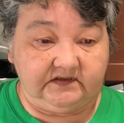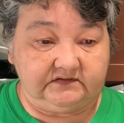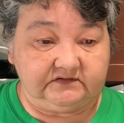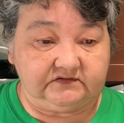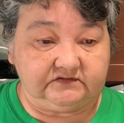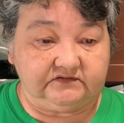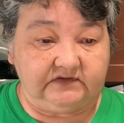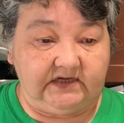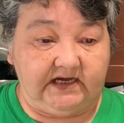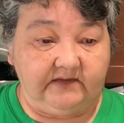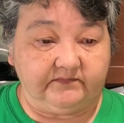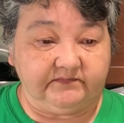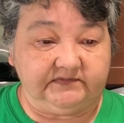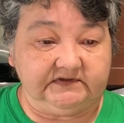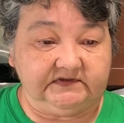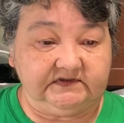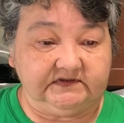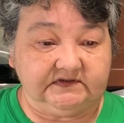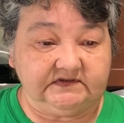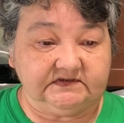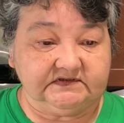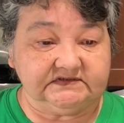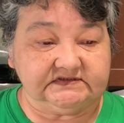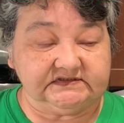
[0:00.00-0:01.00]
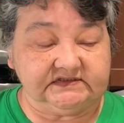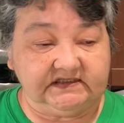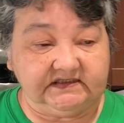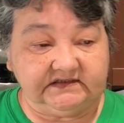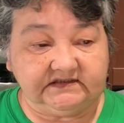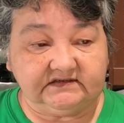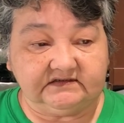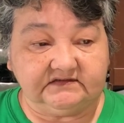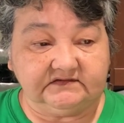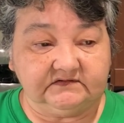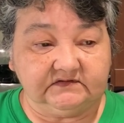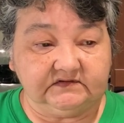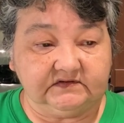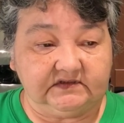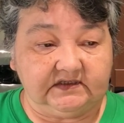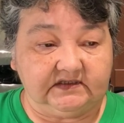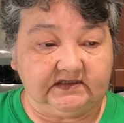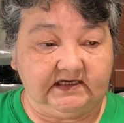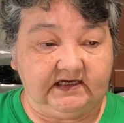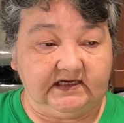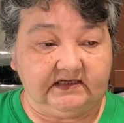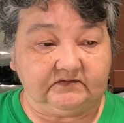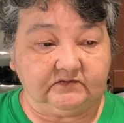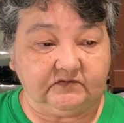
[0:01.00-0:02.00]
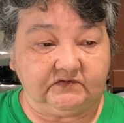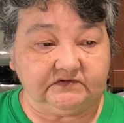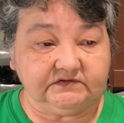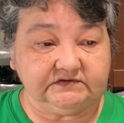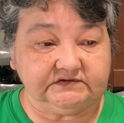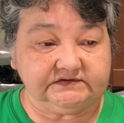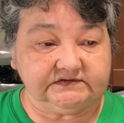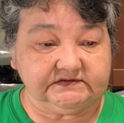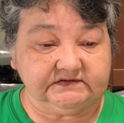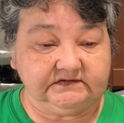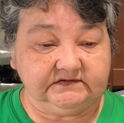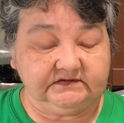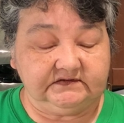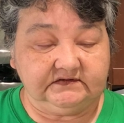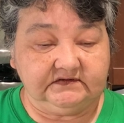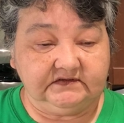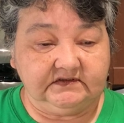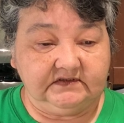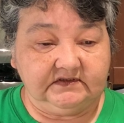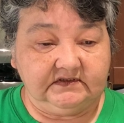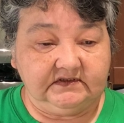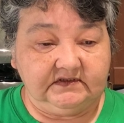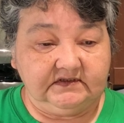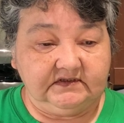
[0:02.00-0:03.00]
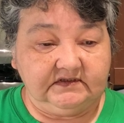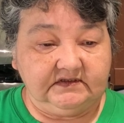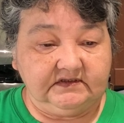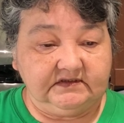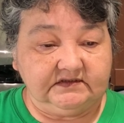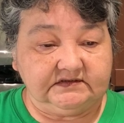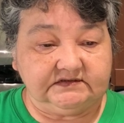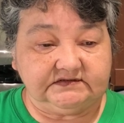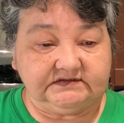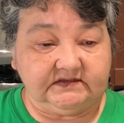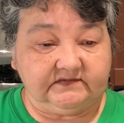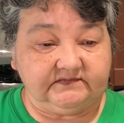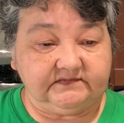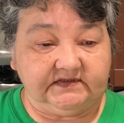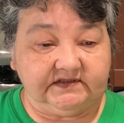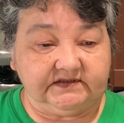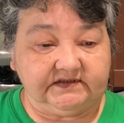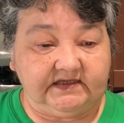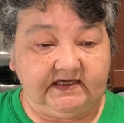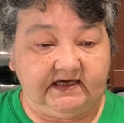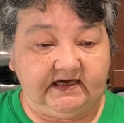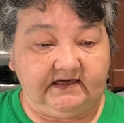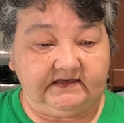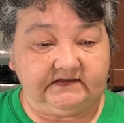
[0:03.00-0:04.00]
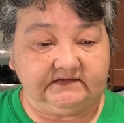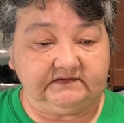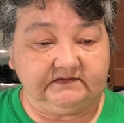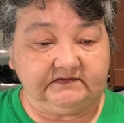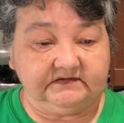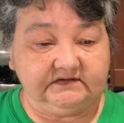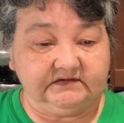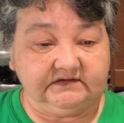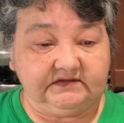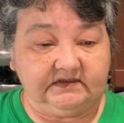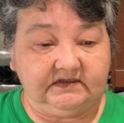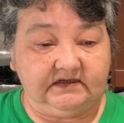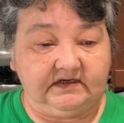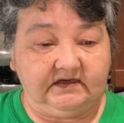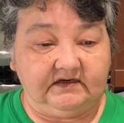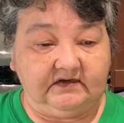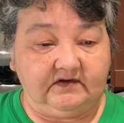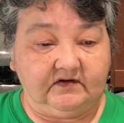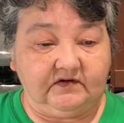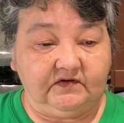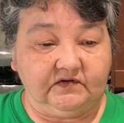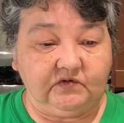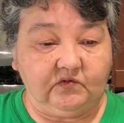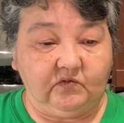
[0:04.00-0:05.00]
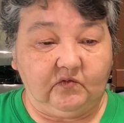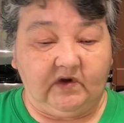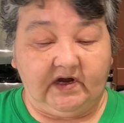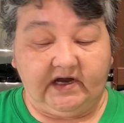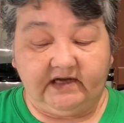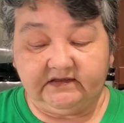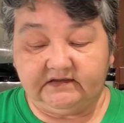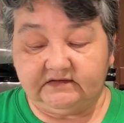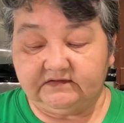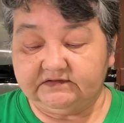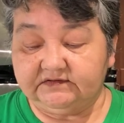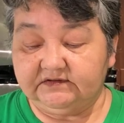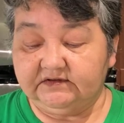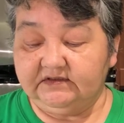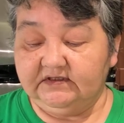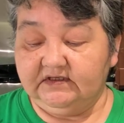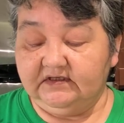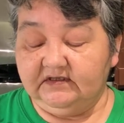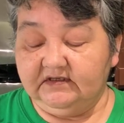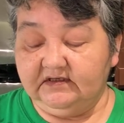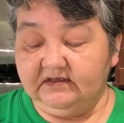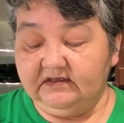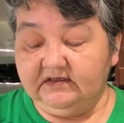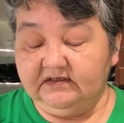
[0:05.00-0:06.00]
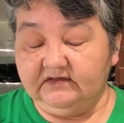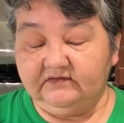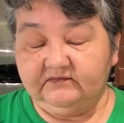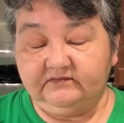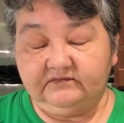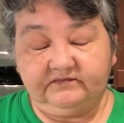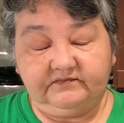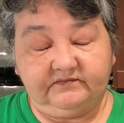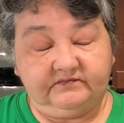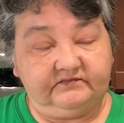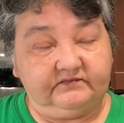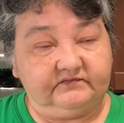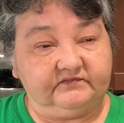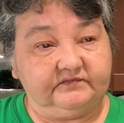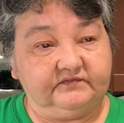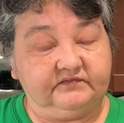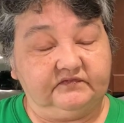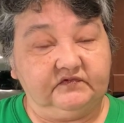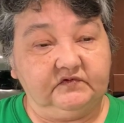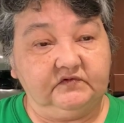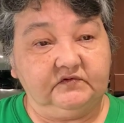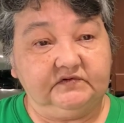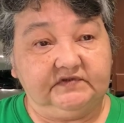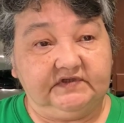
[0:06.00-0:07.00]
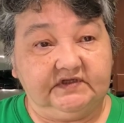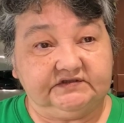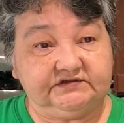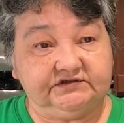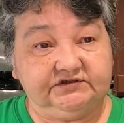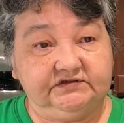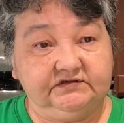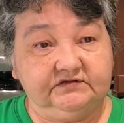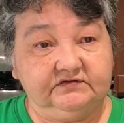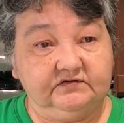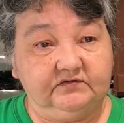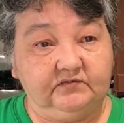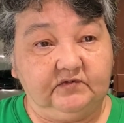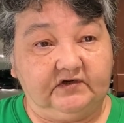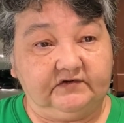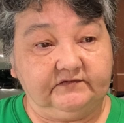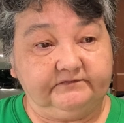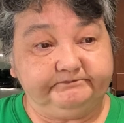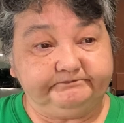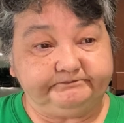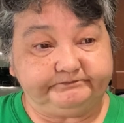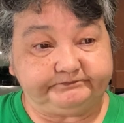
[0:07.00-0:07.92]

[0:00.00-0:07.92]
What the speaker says: Trapping and skinning animals and stuff like that, and all the wild food that she knew about.